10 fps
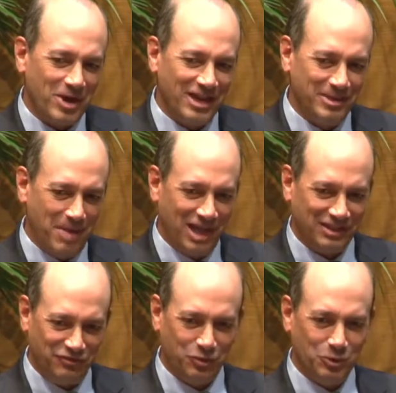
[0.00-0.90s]
had the
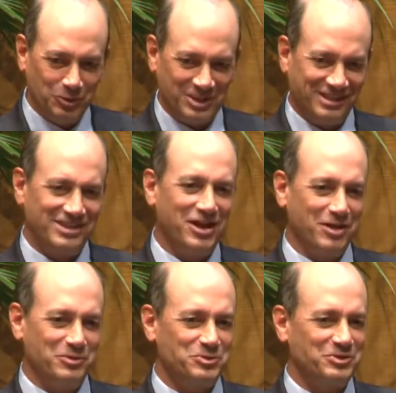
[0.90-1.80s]
Motley Fools at the
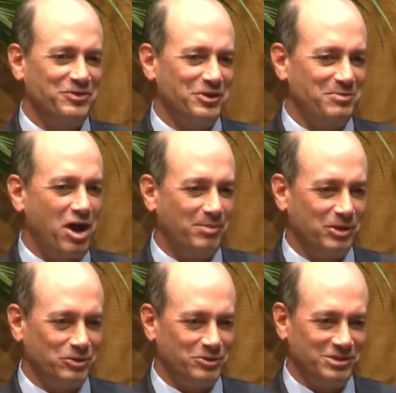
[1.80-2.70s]
time, which was very
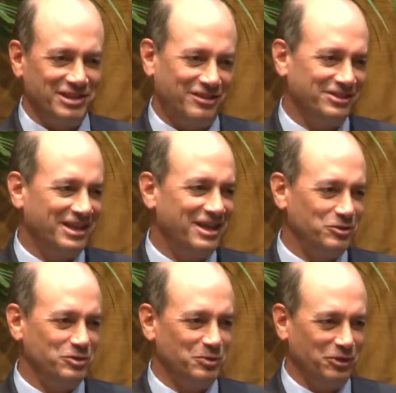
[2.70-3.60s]
popular. So he said, you can't
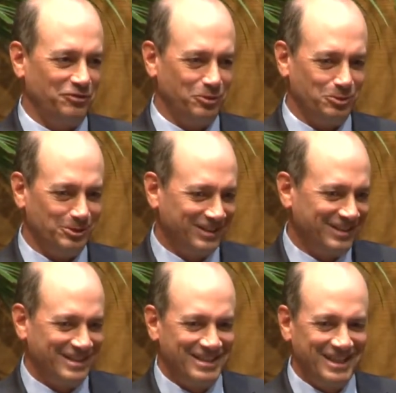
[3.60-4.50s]
use the word fool.
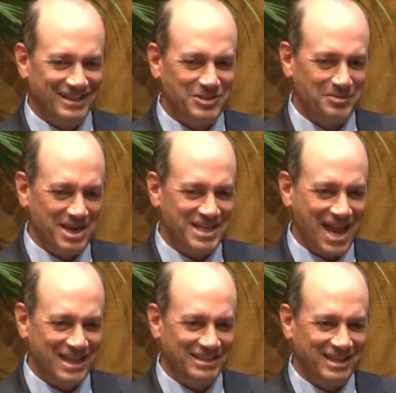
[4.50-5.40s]
And so my
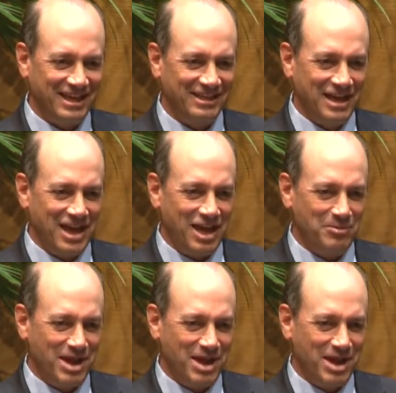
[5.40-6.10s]
dad said, how